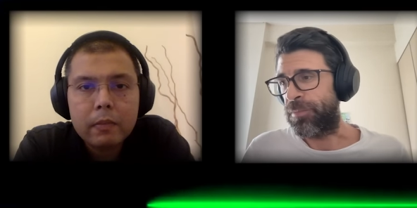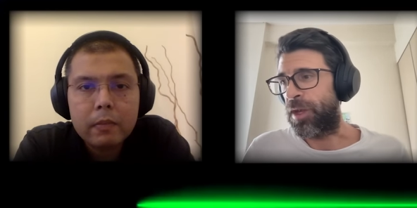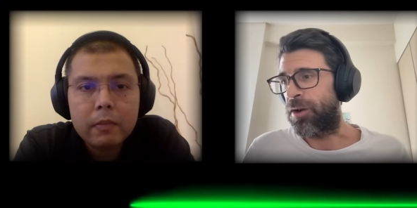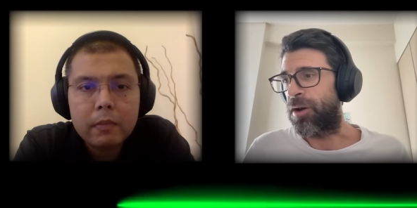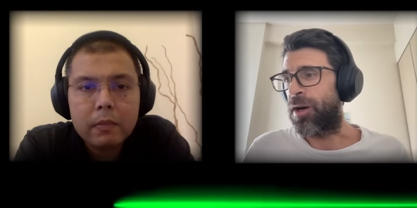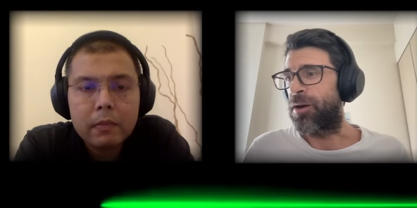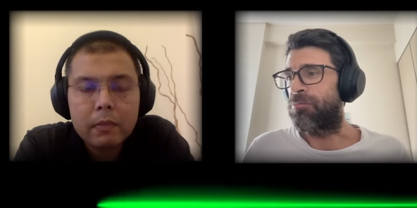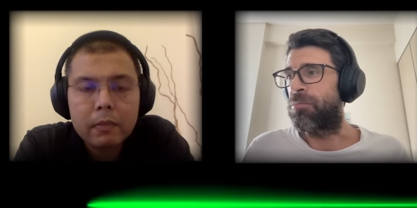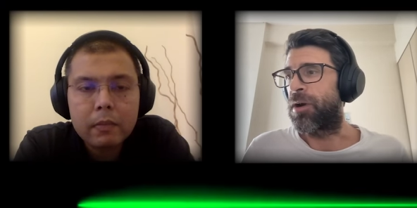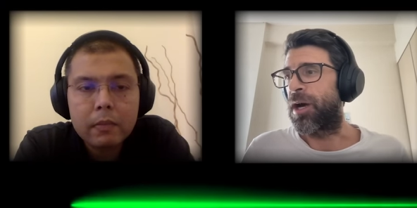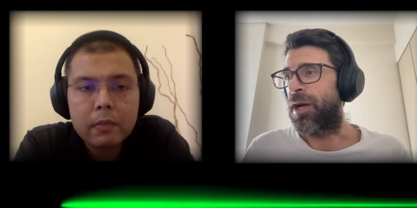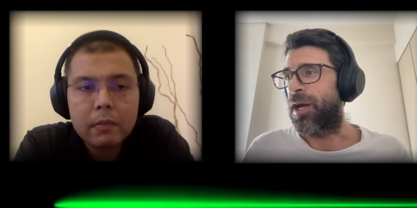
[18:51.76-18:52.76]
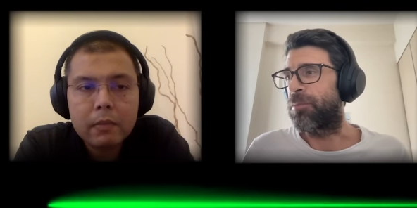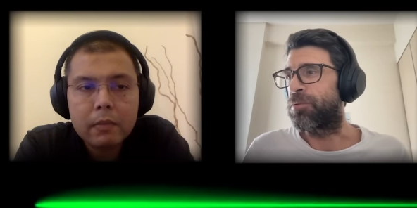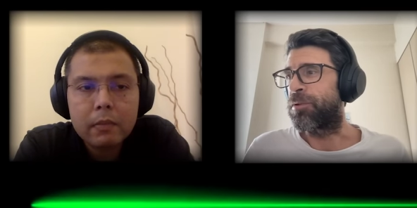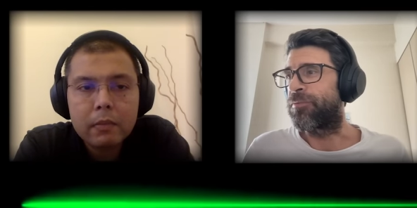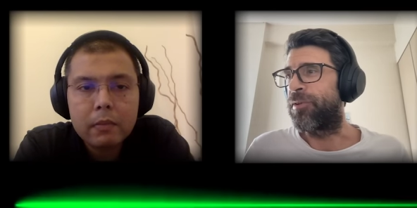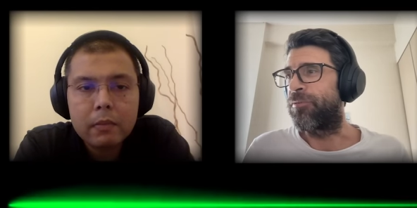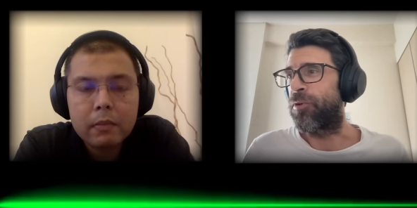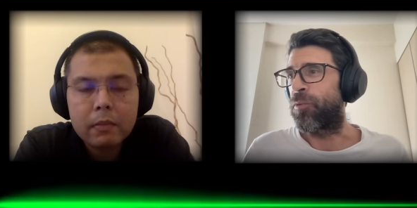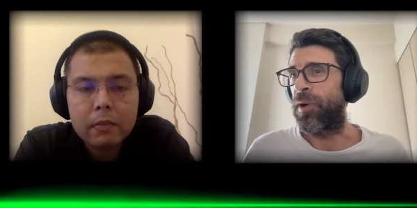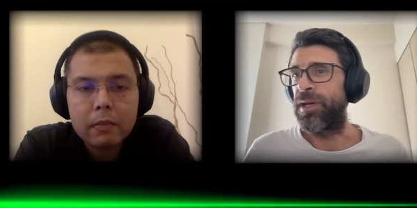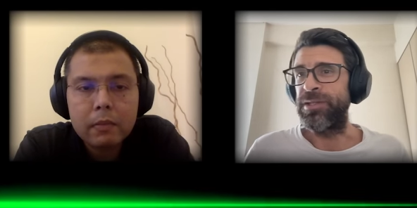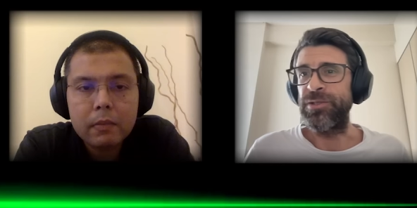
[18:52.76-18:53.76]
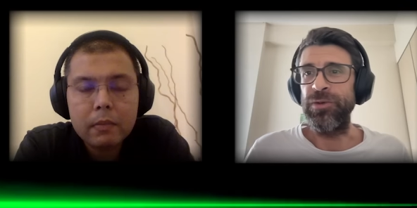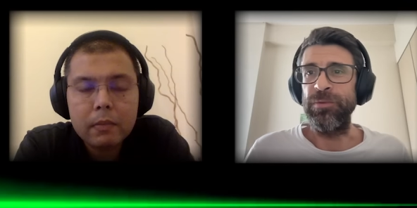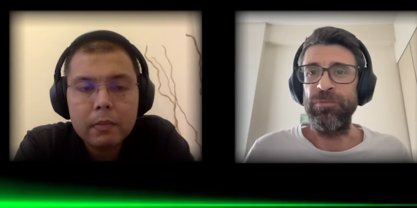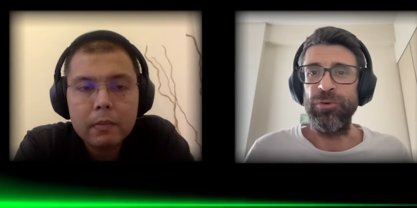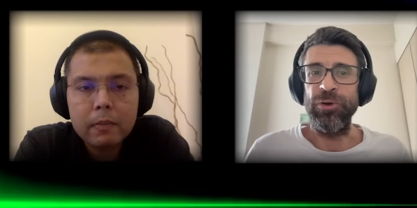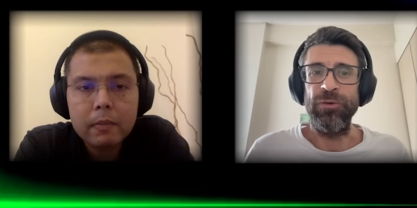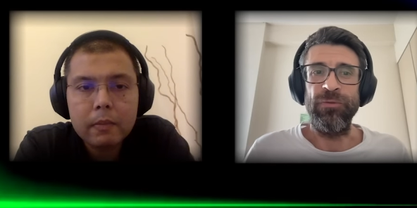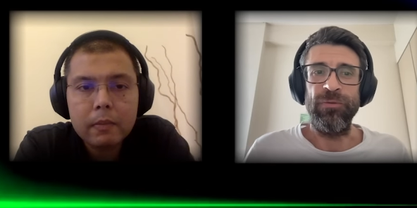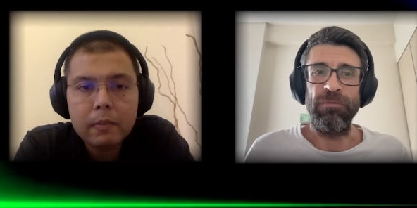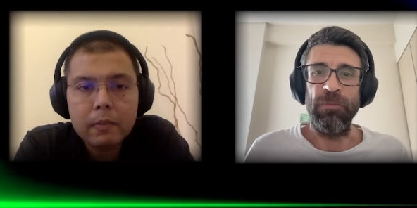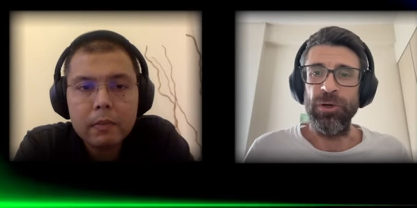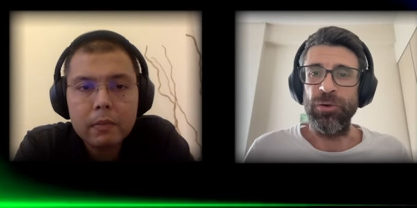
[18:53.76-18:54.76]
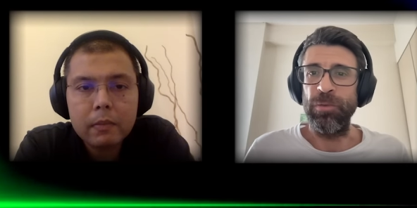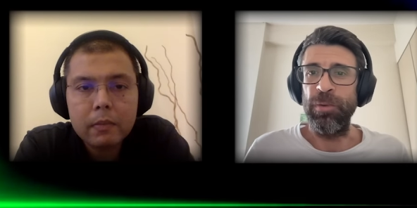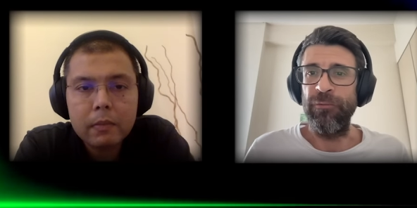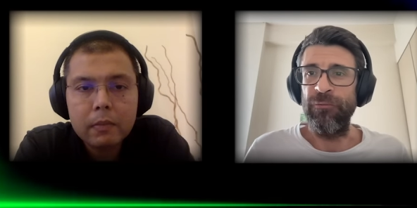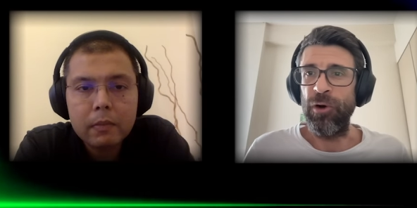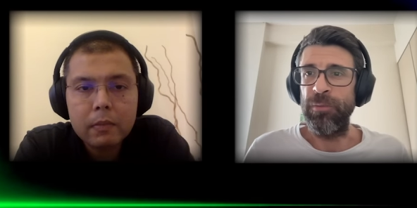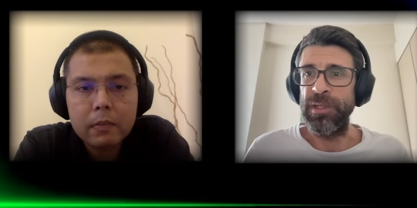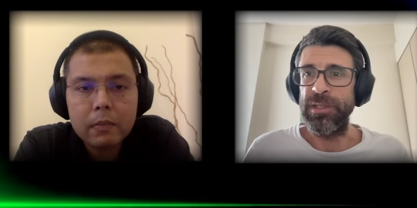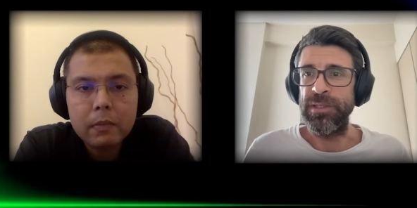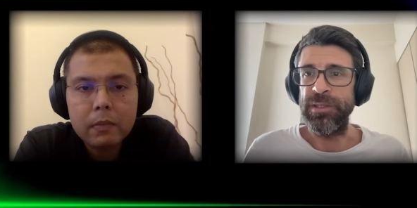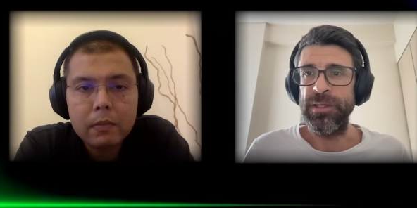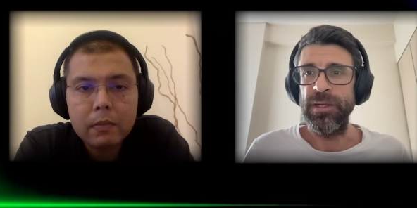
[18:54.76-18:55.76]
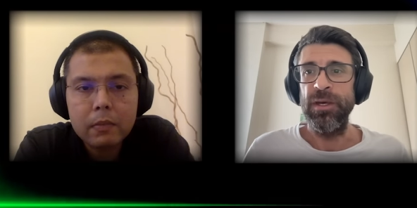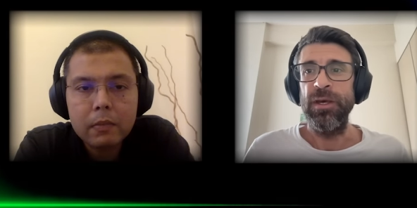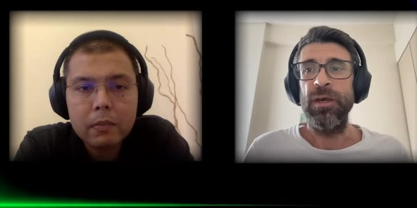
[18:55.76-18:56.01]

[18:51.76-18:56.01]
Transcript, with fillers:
Speaker 1: there are a couple of different ways to improve model performance.